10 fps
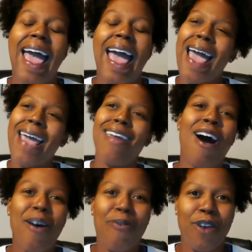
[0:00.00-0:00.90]
I can
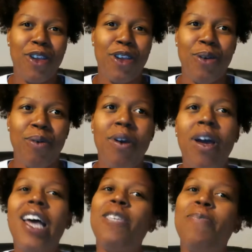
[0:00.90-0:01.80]
offer you
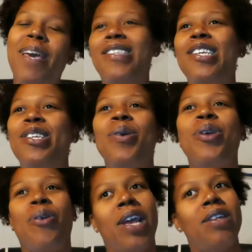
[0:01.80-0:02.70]
a space to do
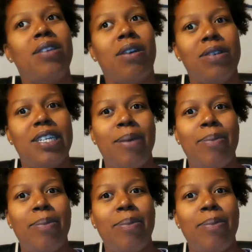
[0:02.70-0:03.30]
your internship.